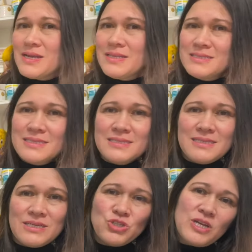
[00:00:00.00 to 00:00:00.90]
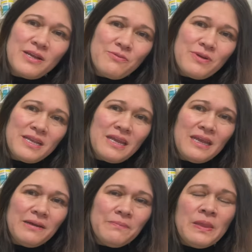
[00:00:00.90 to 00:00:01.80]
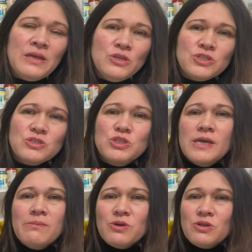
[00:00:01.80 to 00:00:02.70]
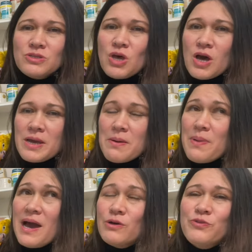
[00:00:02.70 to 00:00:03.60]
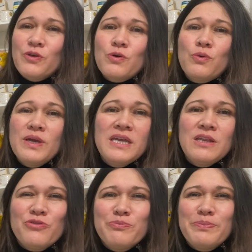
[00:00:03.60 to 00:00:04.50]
and this is Sunshine right here. So today I'm going to talk about the Queen of